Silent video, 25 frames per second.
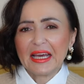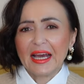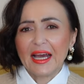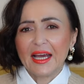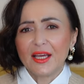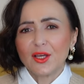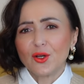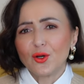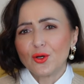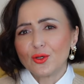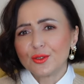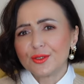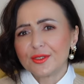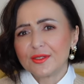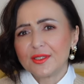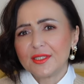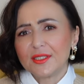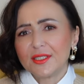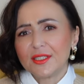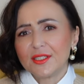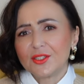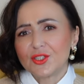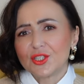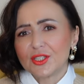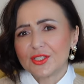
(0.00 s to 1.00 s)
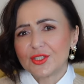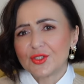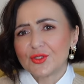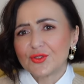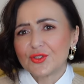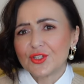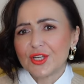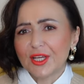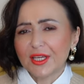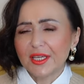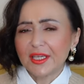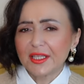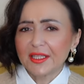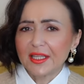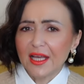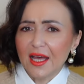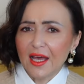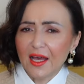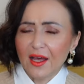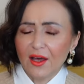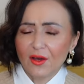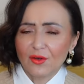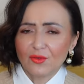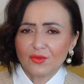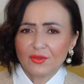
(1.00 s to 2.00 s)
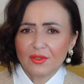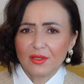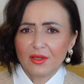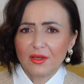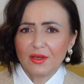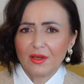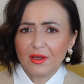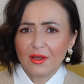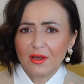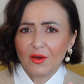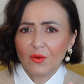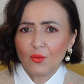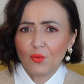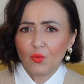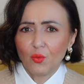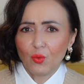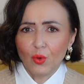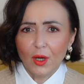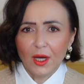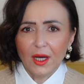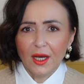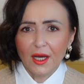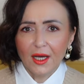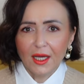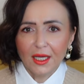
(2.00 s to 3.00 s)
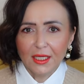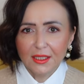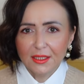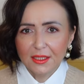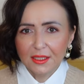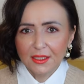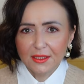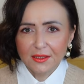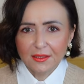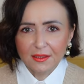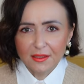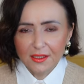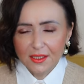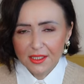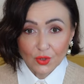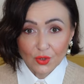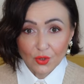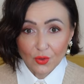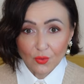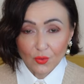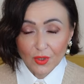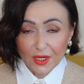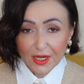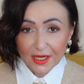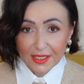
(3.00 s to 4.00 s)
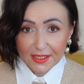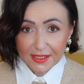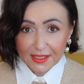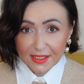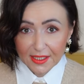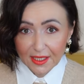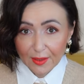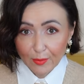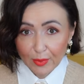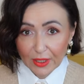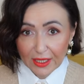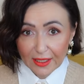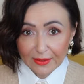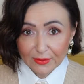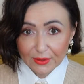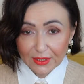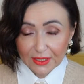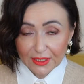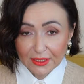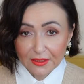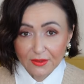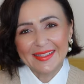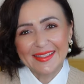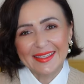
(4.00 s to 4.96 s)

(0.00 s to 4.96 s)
I ordered it just to check it out, why the internet is so crazy about it.